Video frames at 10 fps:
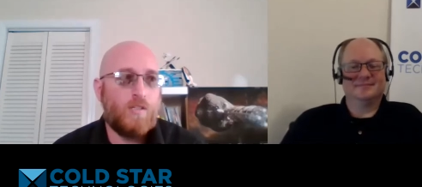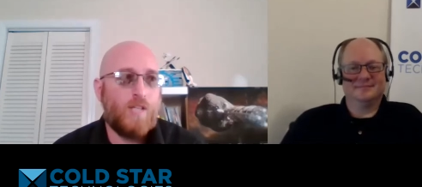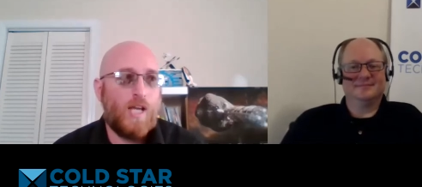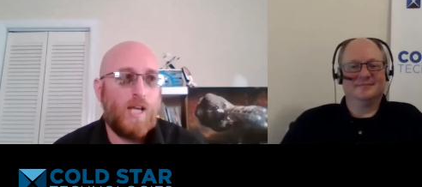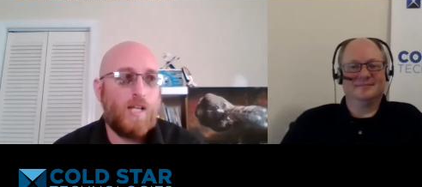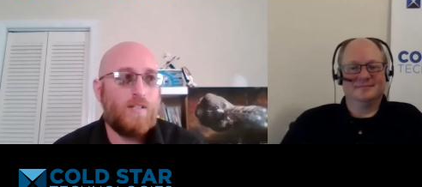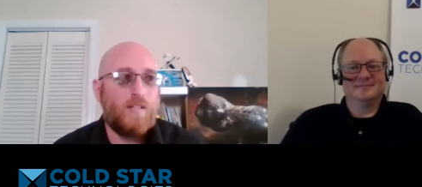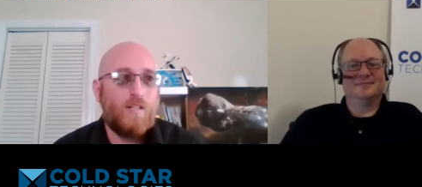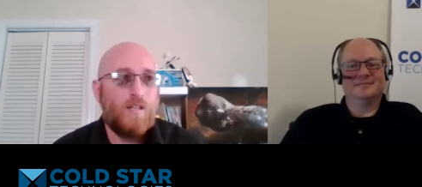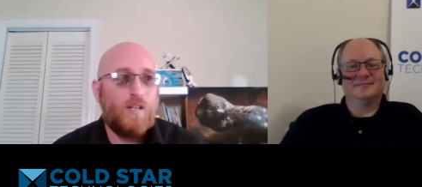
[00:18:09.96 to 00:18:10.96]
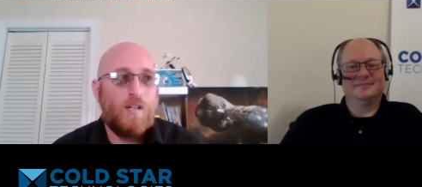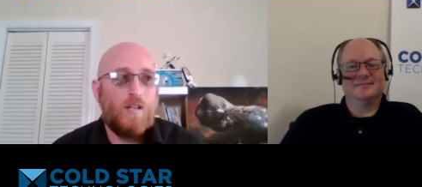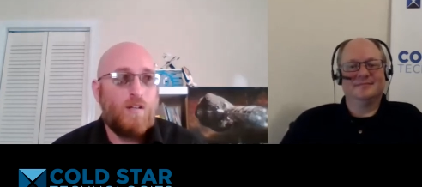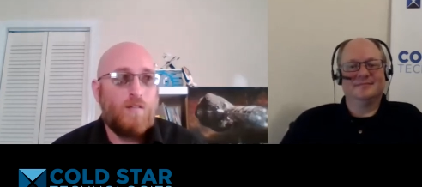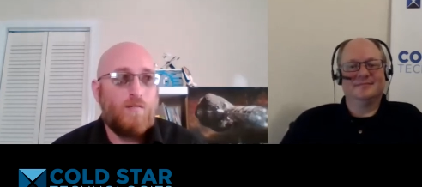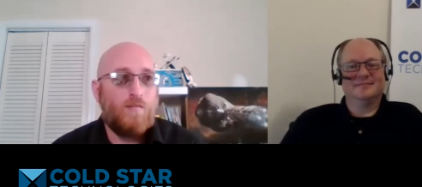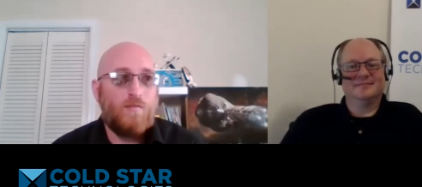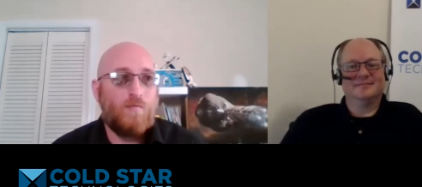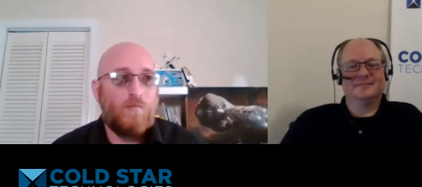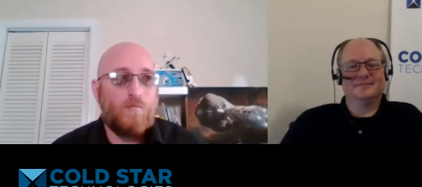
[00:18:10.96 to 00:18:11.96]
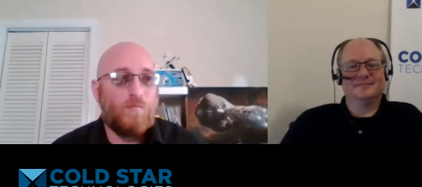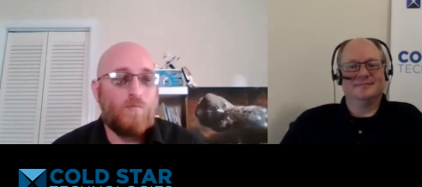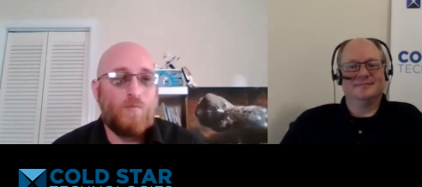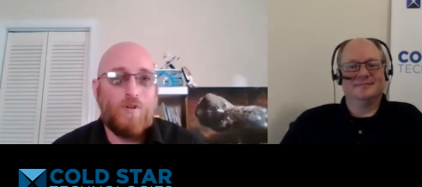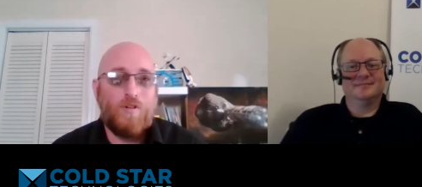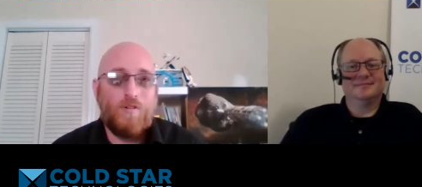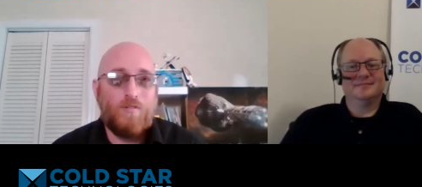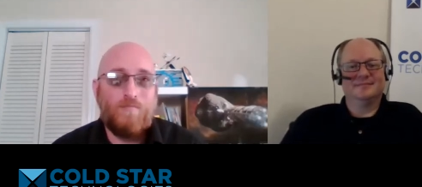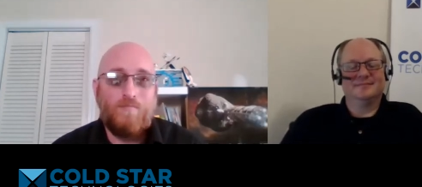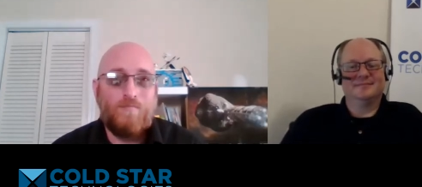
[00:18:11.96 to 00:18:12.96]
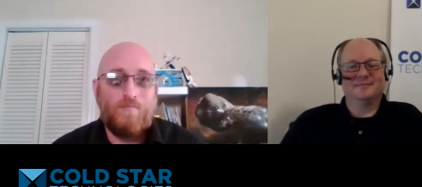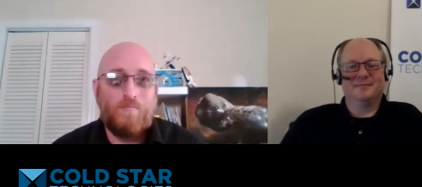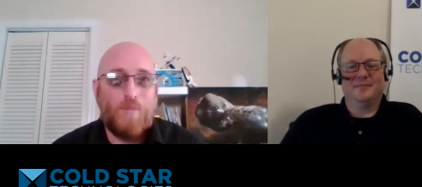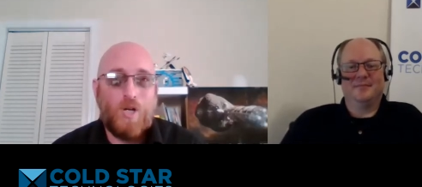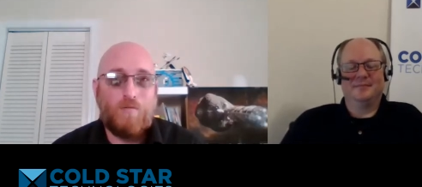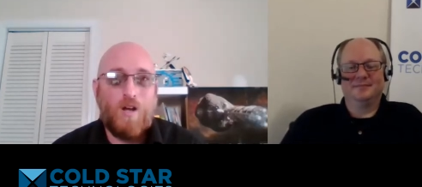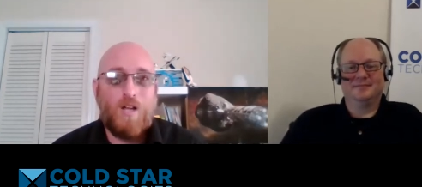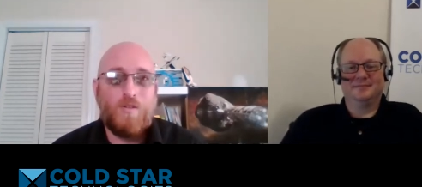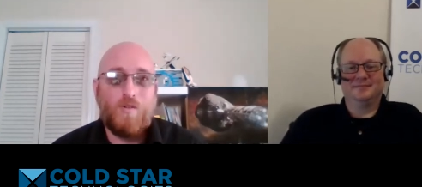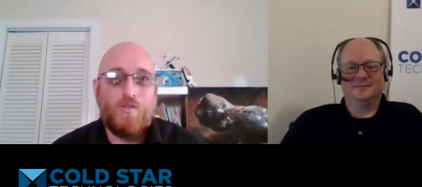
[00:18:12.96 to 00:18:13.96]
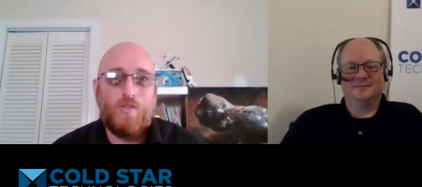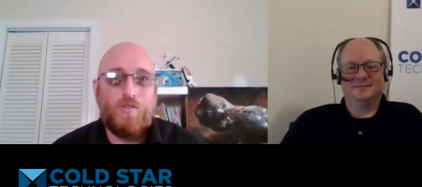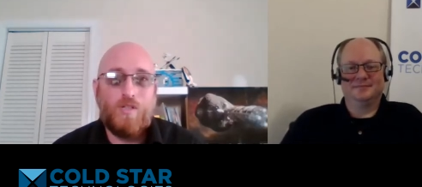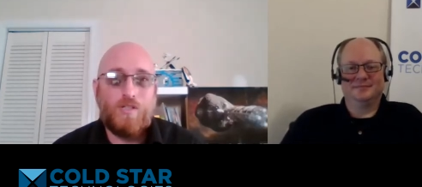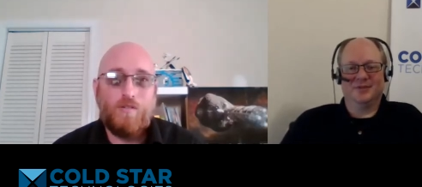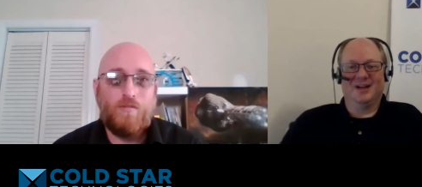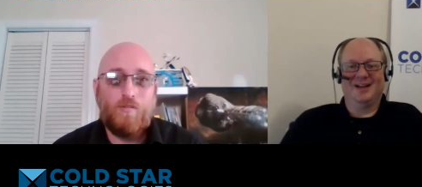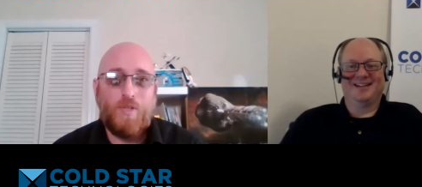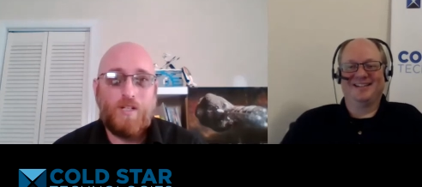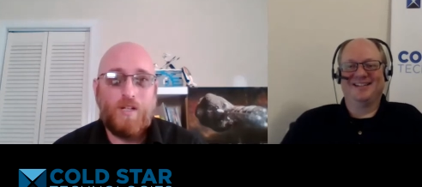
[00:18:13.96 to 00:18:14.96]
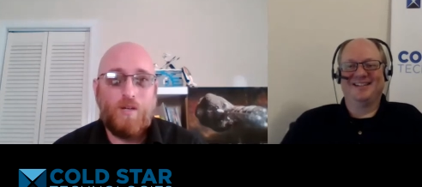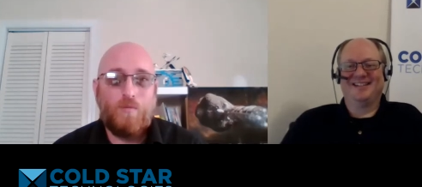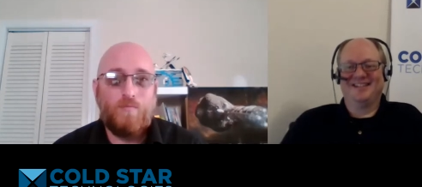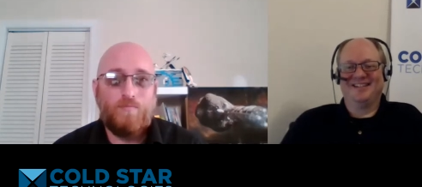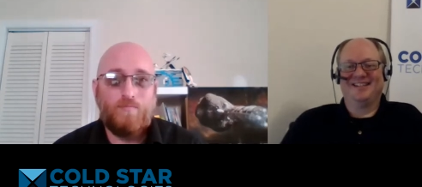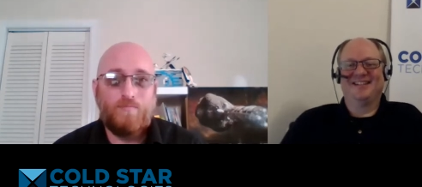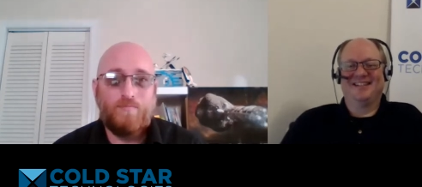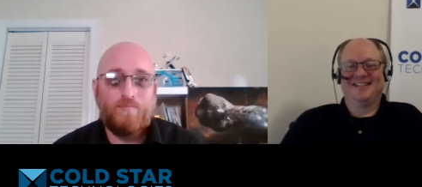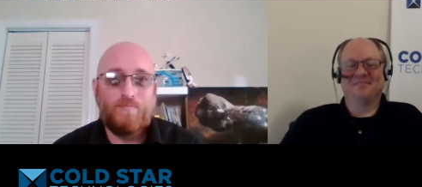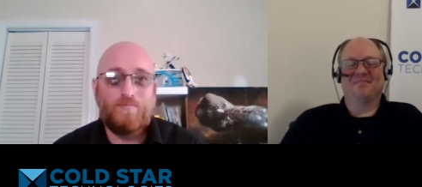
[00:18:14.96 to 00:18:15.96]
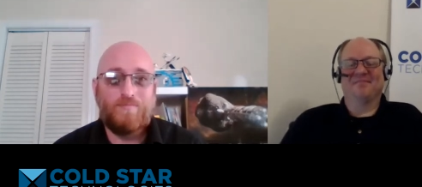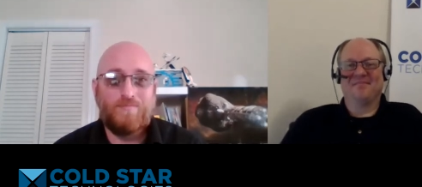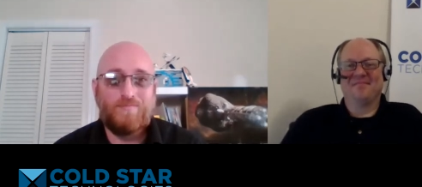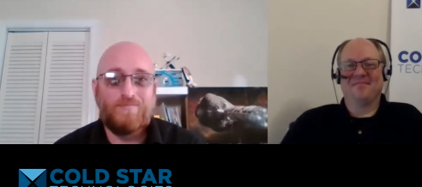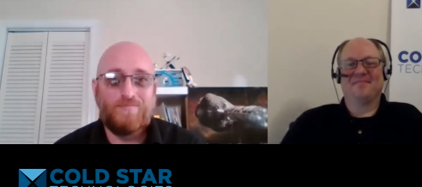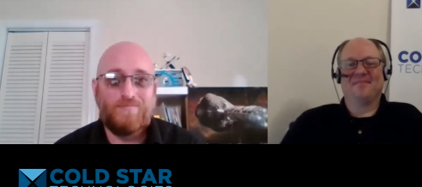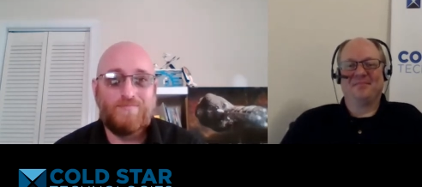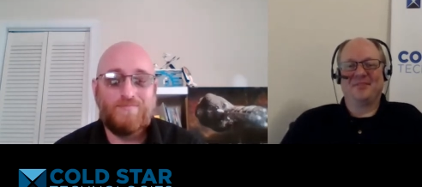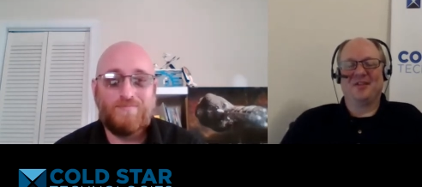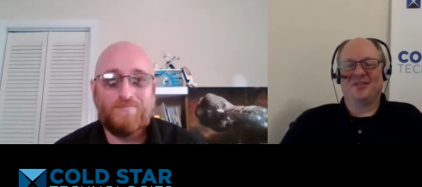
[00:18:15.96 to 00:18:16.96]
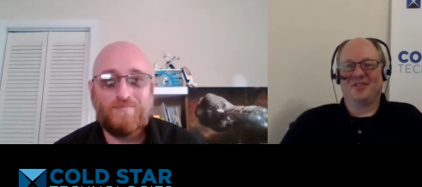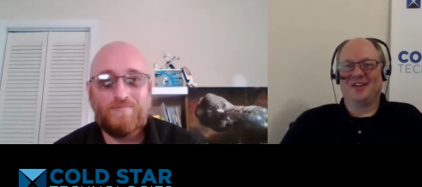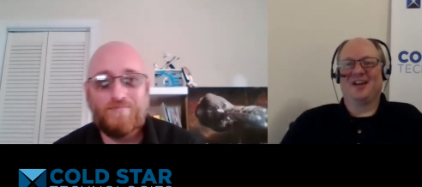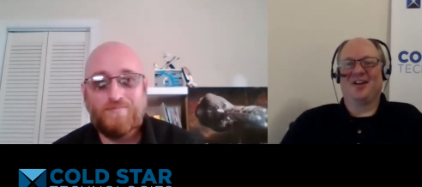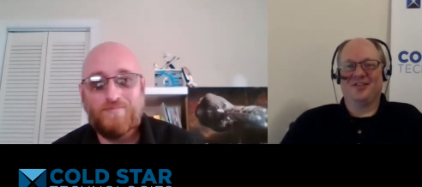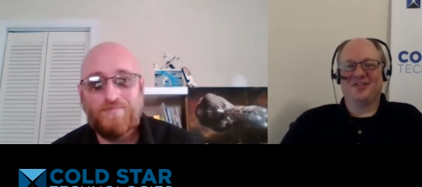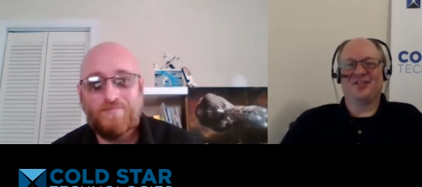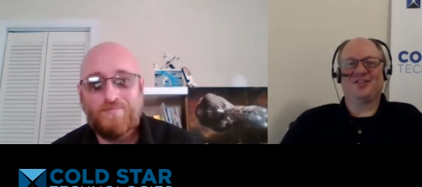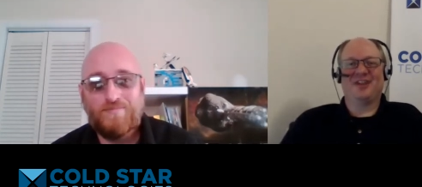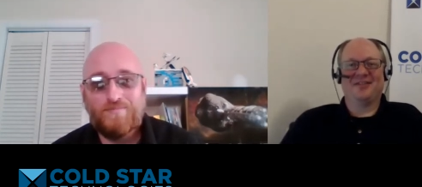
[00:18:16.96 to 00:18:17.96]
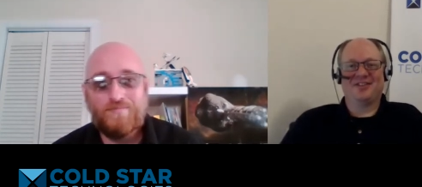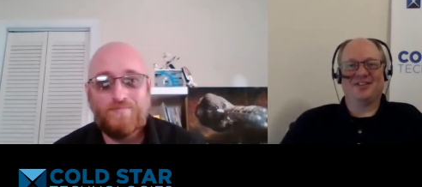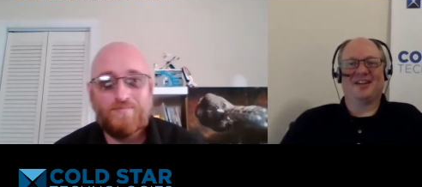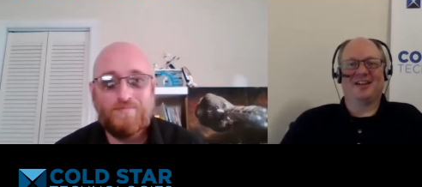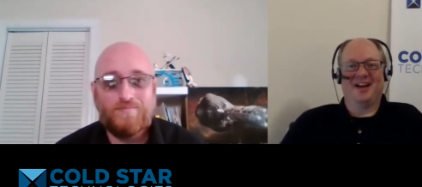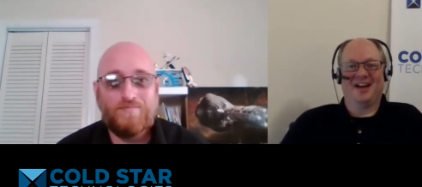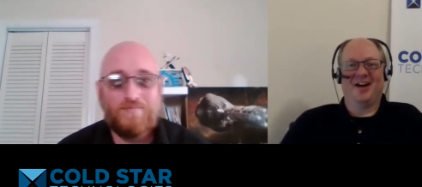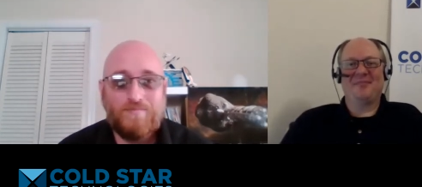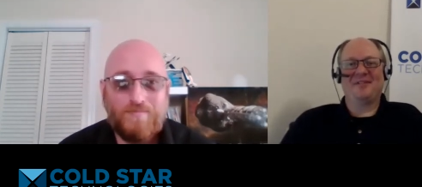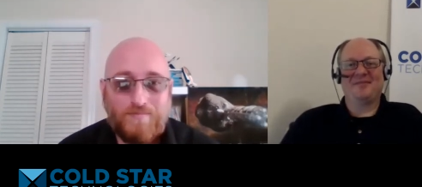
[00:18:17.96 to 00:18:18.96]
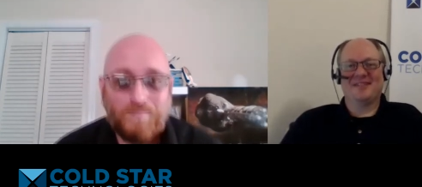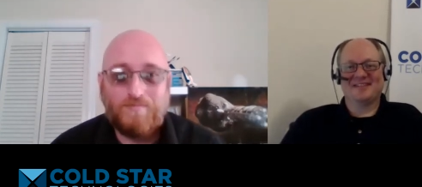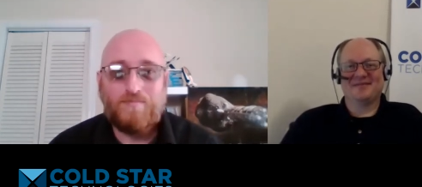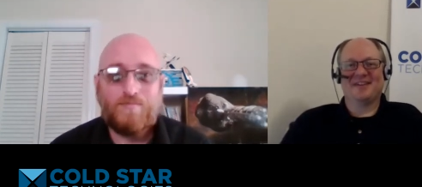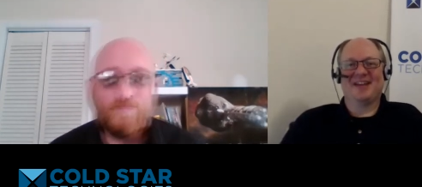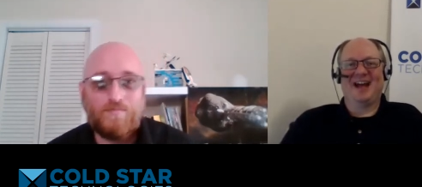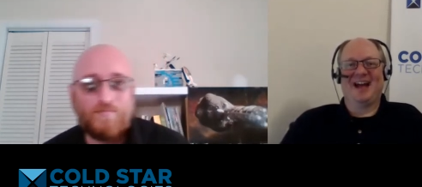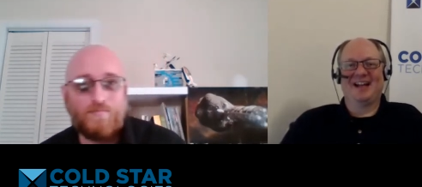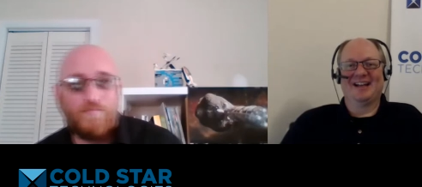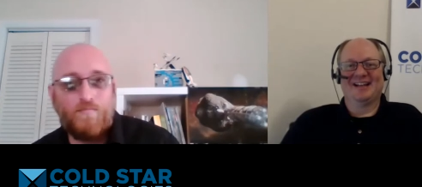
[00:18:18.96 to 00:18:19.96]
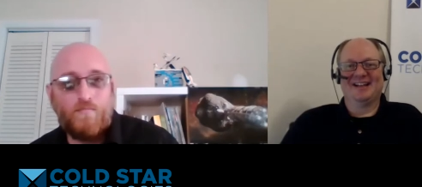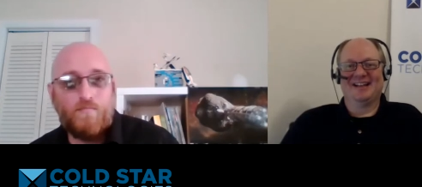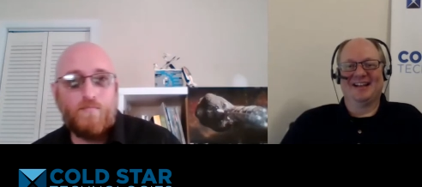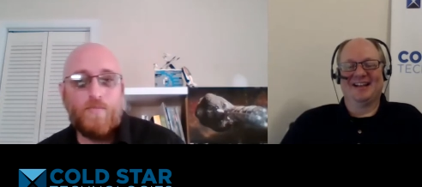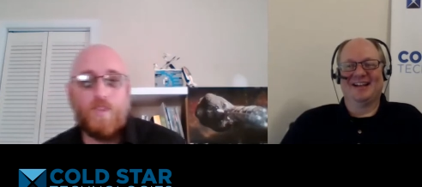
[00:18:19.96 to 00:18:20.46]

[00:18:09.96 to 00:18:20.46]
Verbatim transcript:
Speaker 1: that were Buck Rogers just a little bit ago.
Speaker 2: Hmm. Interesting culture shifts and, and optimism and that. And uh,